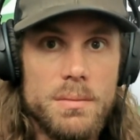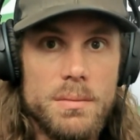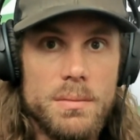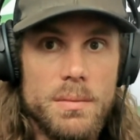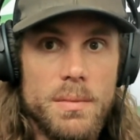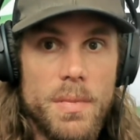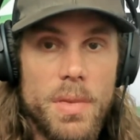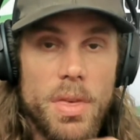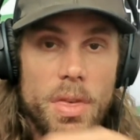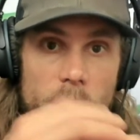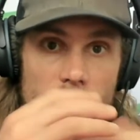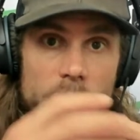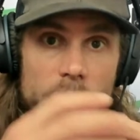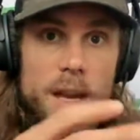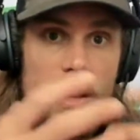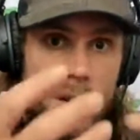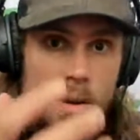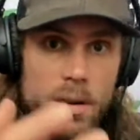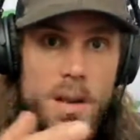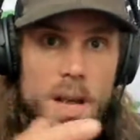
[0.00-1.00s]

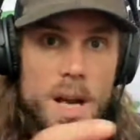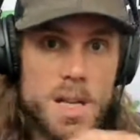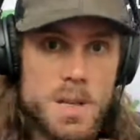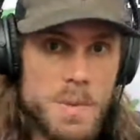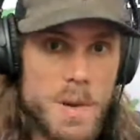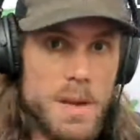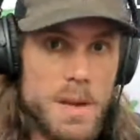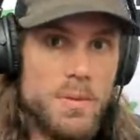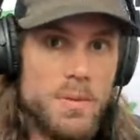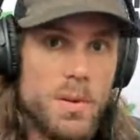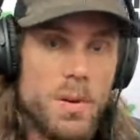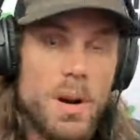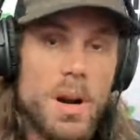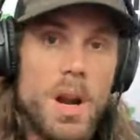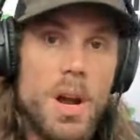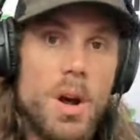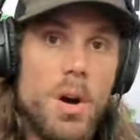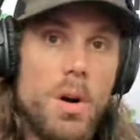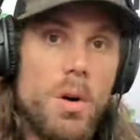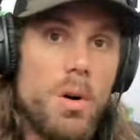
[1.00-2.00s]
thing your clients paid
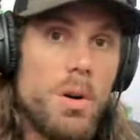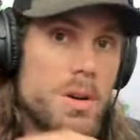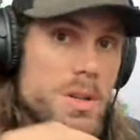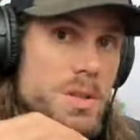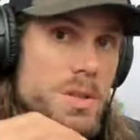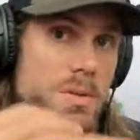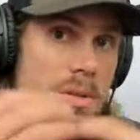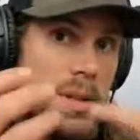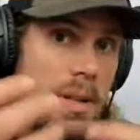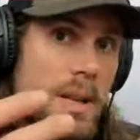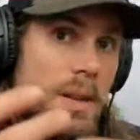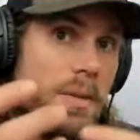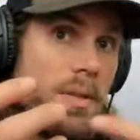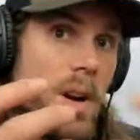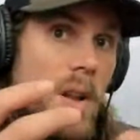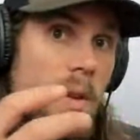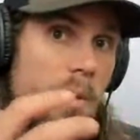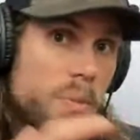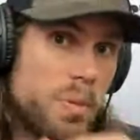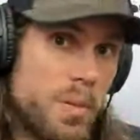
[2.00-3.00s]
for, or to
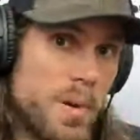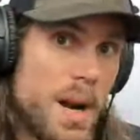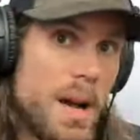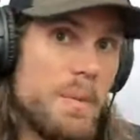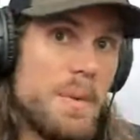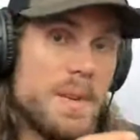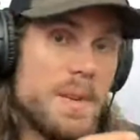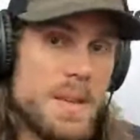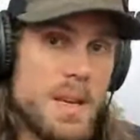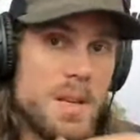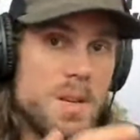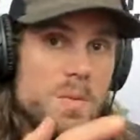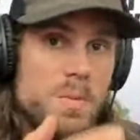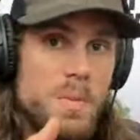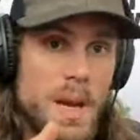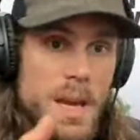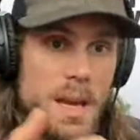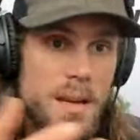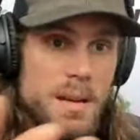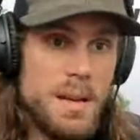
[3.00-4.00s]
deliver on the promise that you
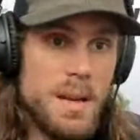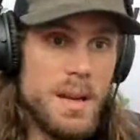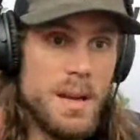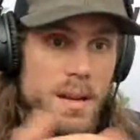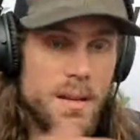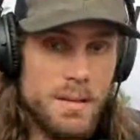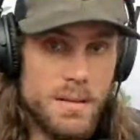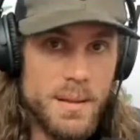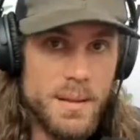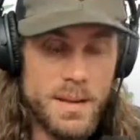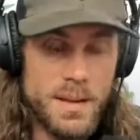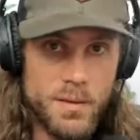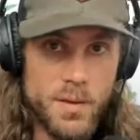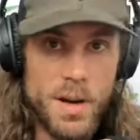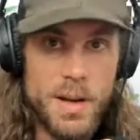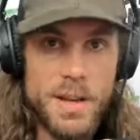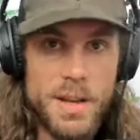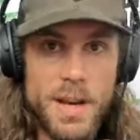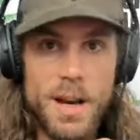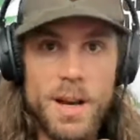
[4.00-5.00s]
made in the
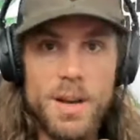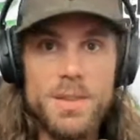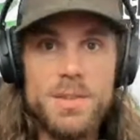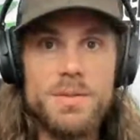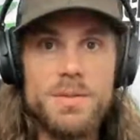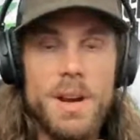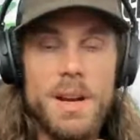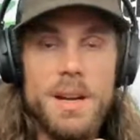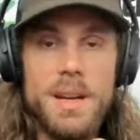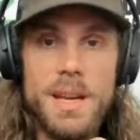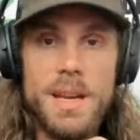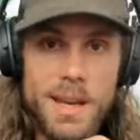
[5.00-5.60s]
front of the house, right?